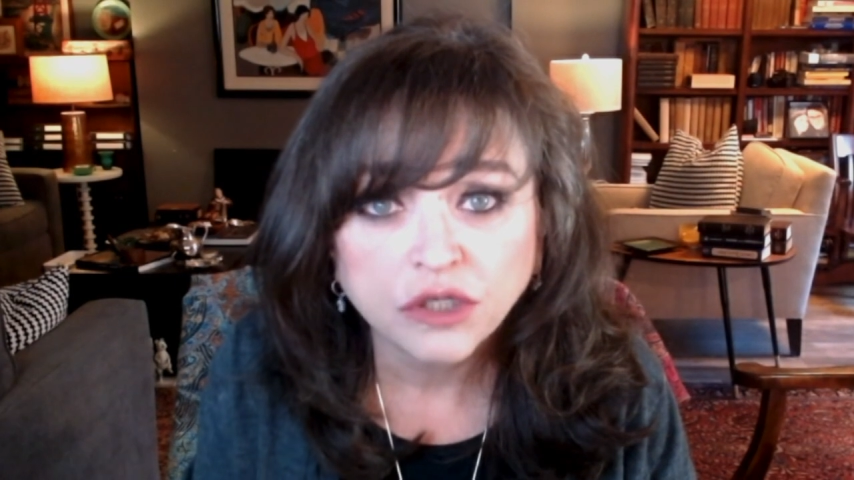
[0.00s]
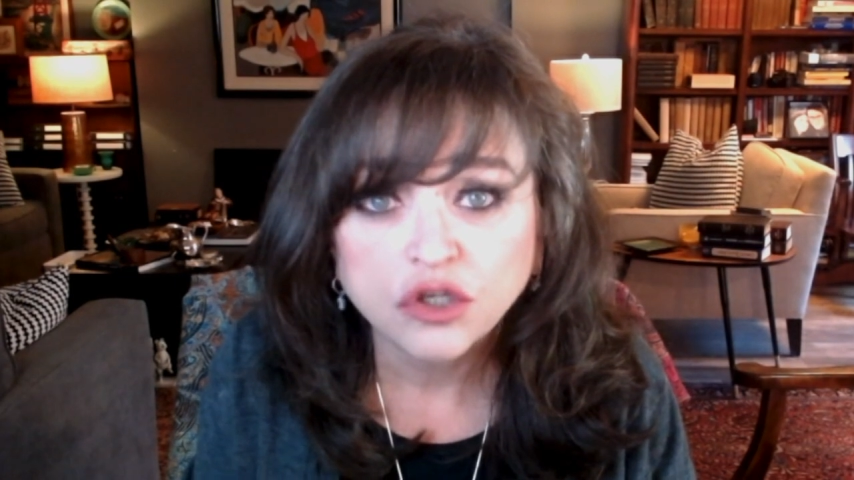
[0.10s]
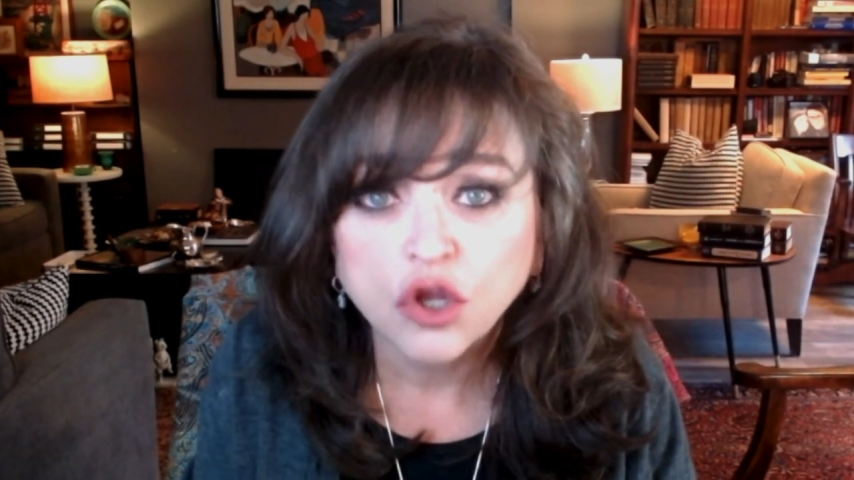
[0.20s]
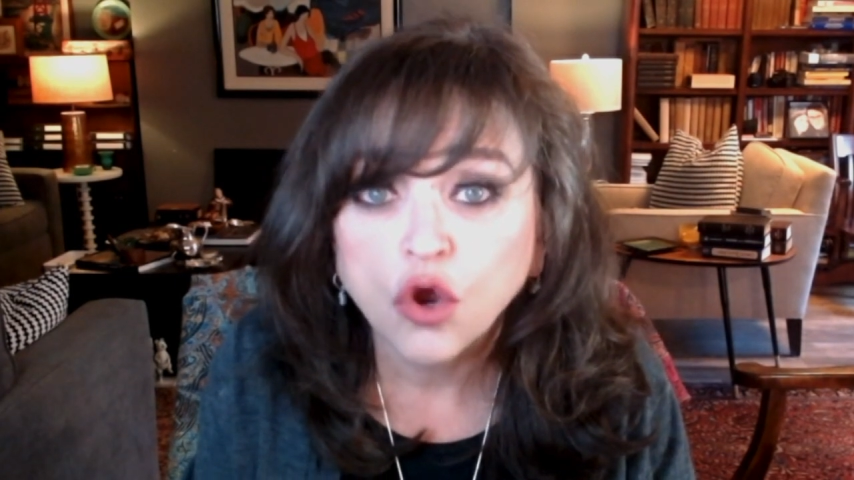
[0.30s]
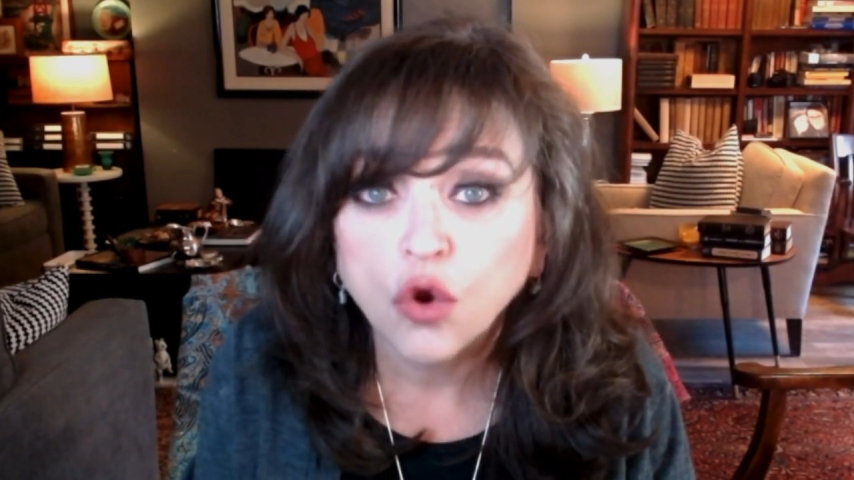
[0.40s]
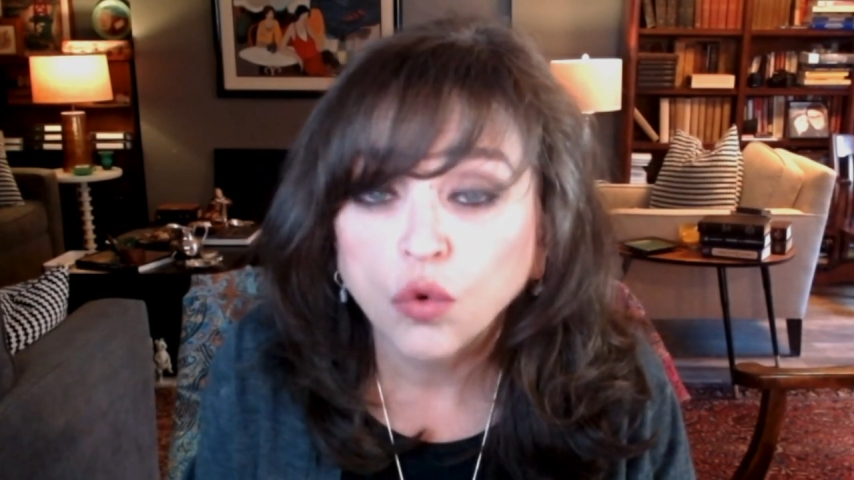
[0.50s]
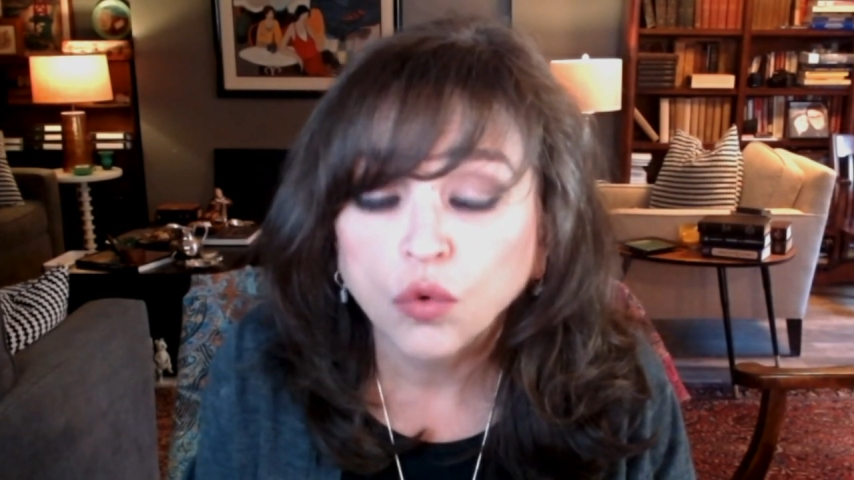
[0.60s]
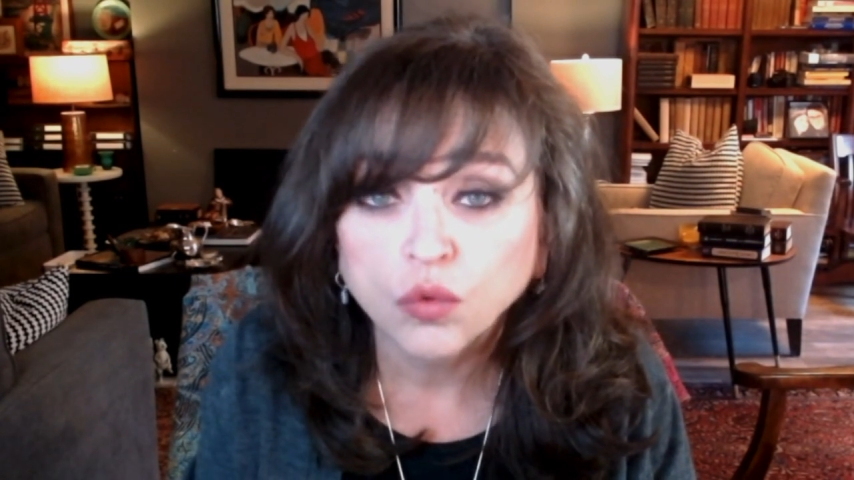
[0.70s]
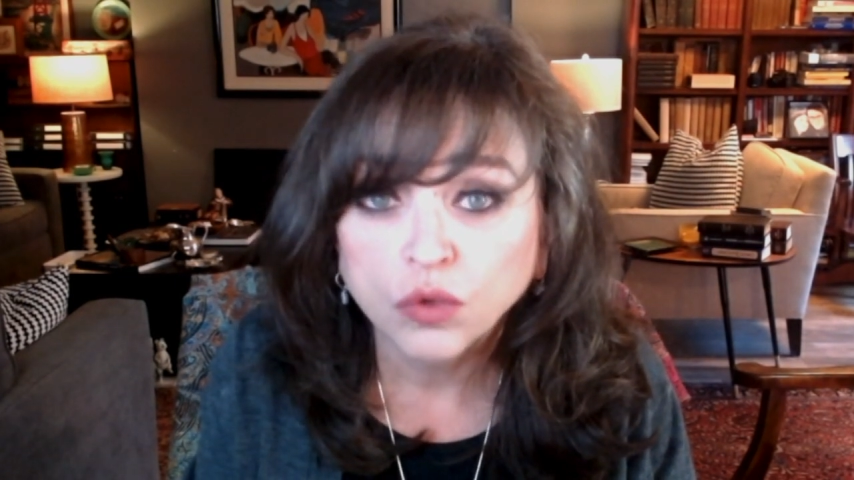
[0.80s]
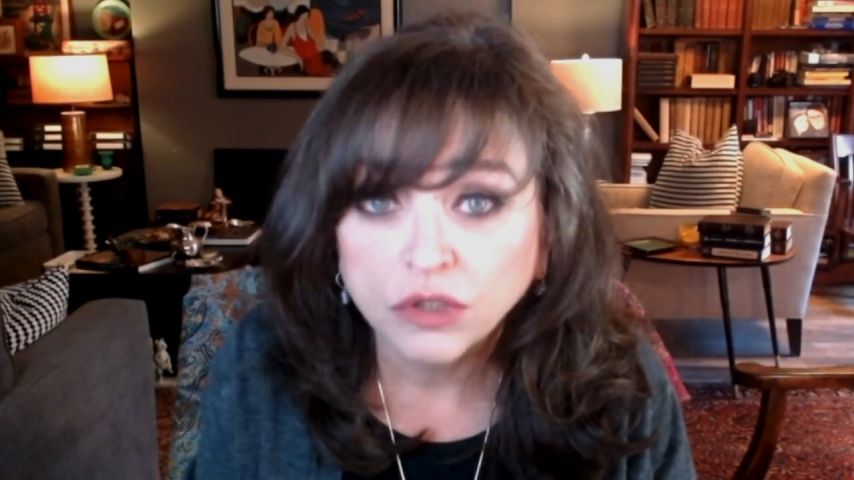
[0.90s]
no
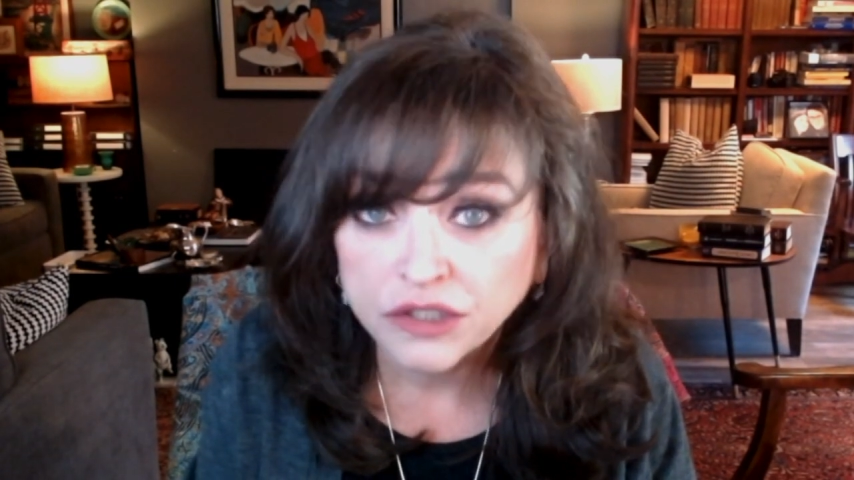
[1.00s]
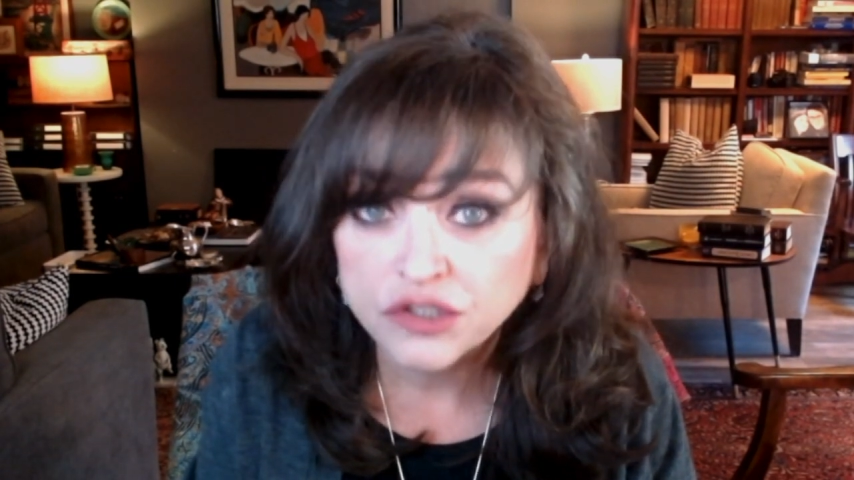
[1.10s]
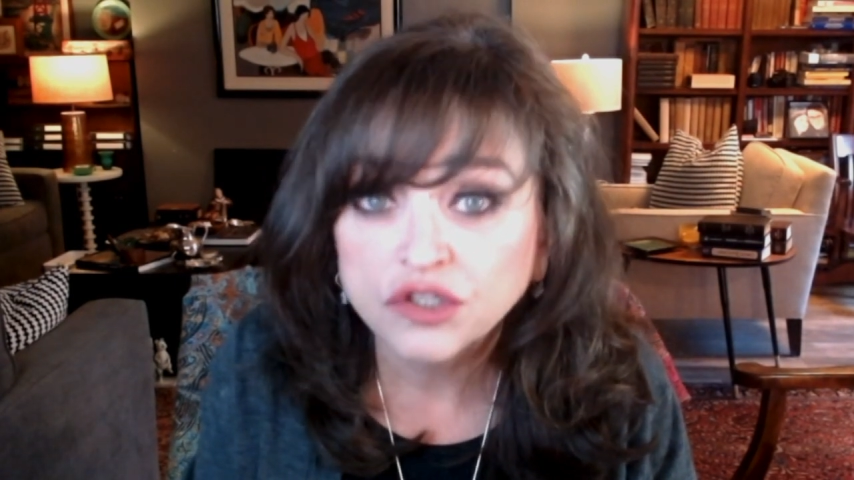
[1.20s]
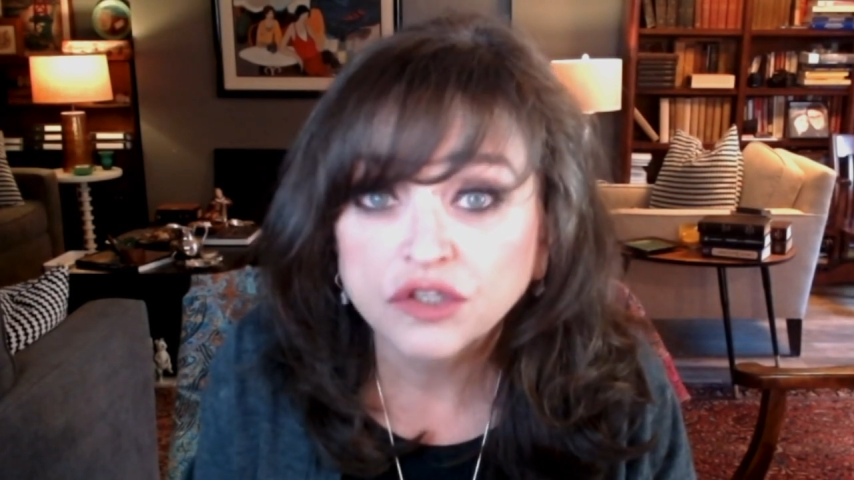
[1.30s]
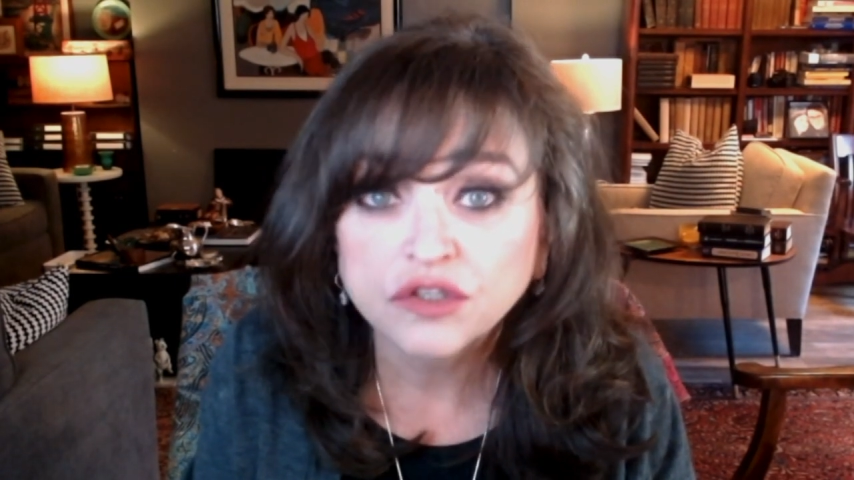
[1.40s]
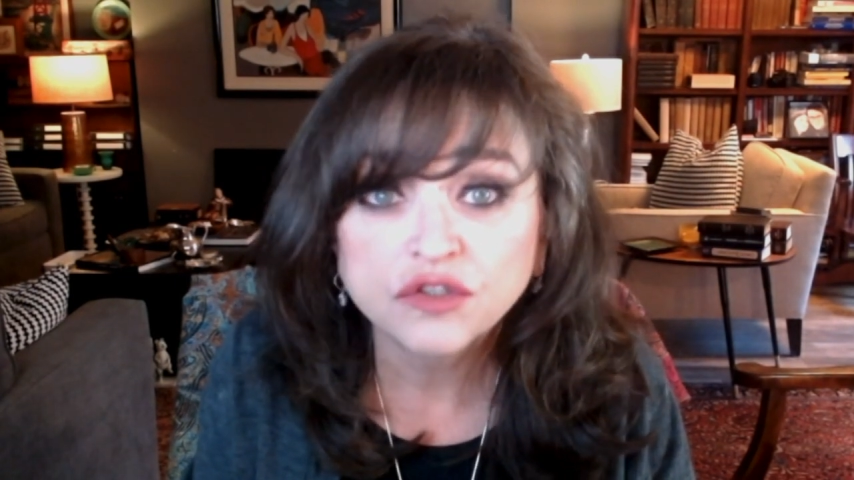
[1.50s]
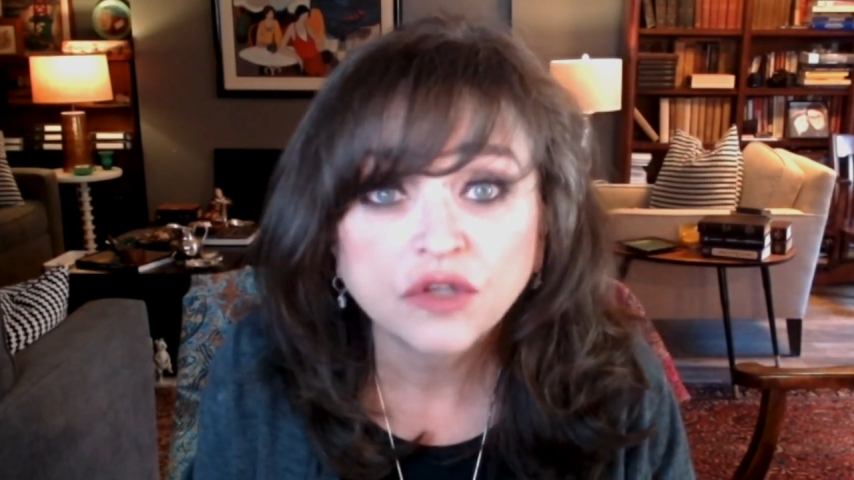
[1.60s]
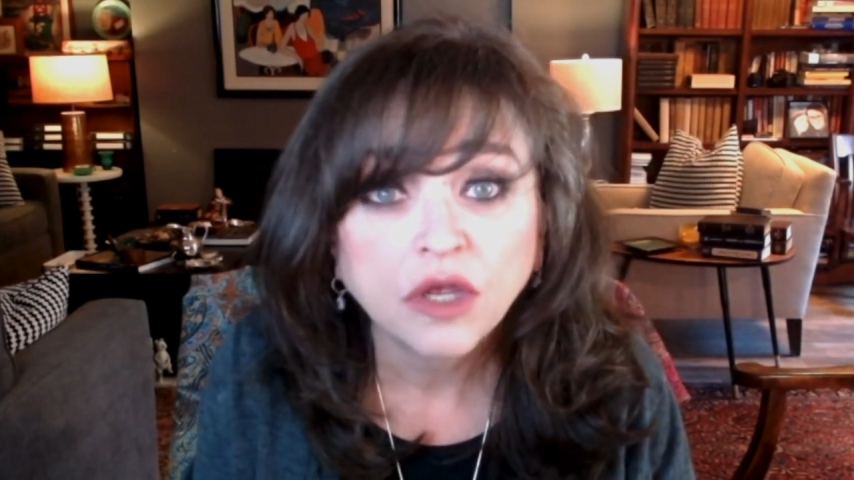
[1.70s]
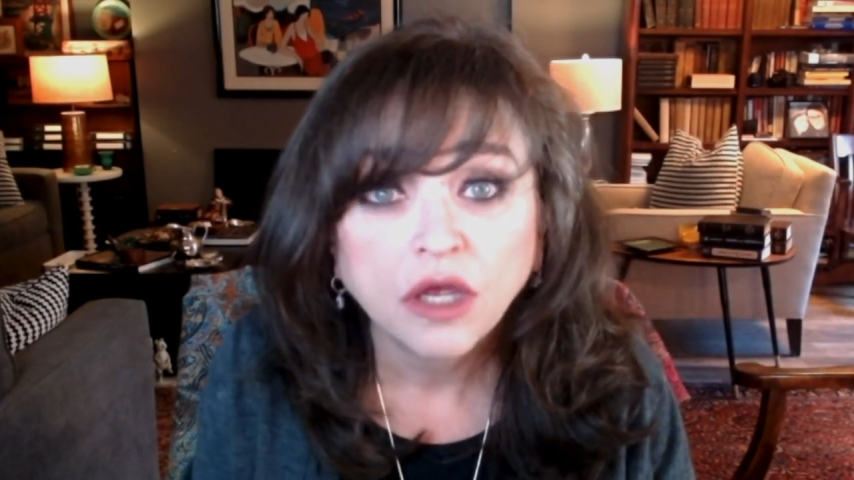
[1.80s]
religious